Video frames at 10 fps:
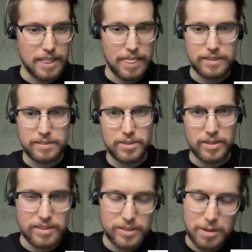That's
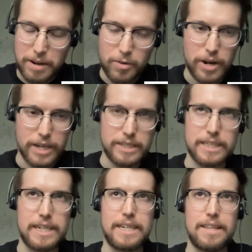that's completely right.
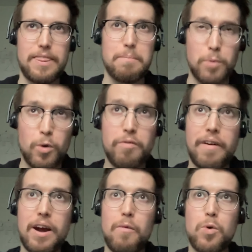And the book
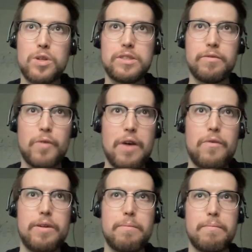fair was a
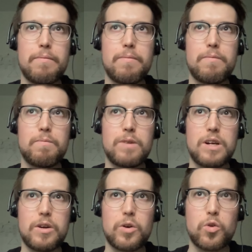very
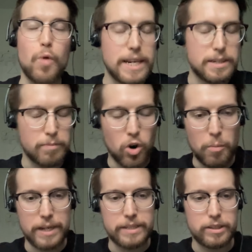great
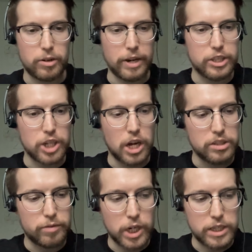moment, a great
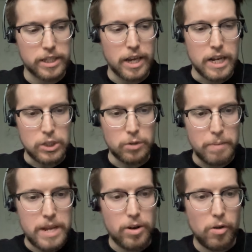chance for us to
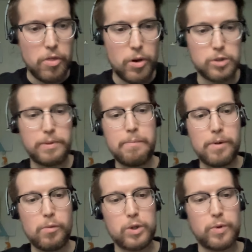meet all those
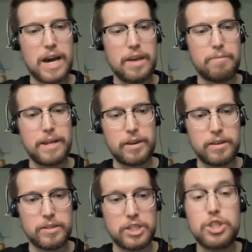people which we had been
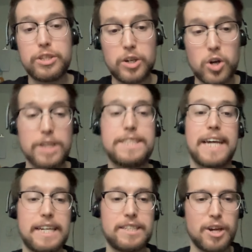in digital
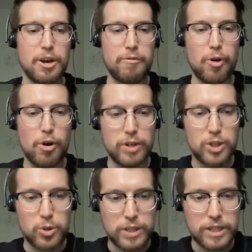contact for over
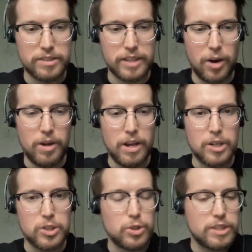two years now,
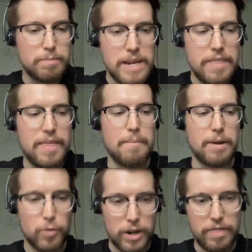to just meet them
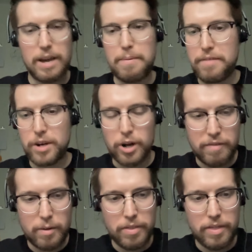and greet them, have a
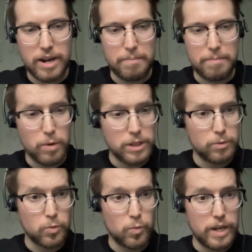coffee with them. It was
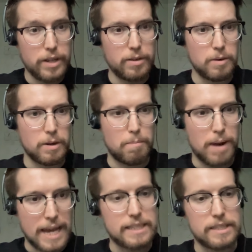really
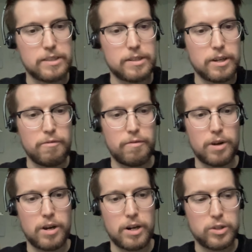pleasant for,
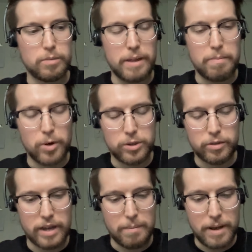uh, to meet most
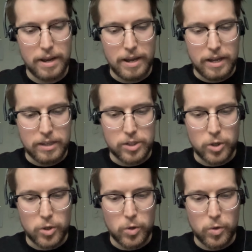of them.
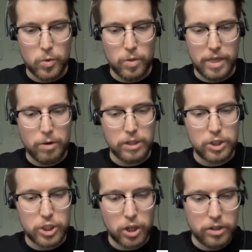So there was a
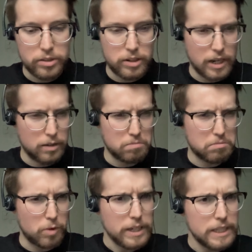chance like
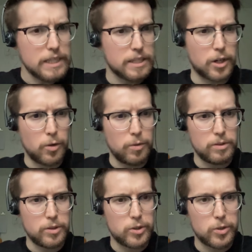one year
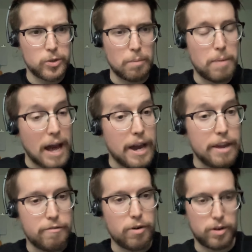ago to
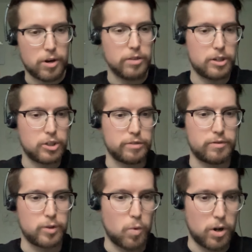apply for the Content
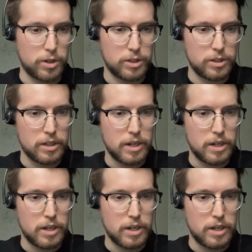Shift Award.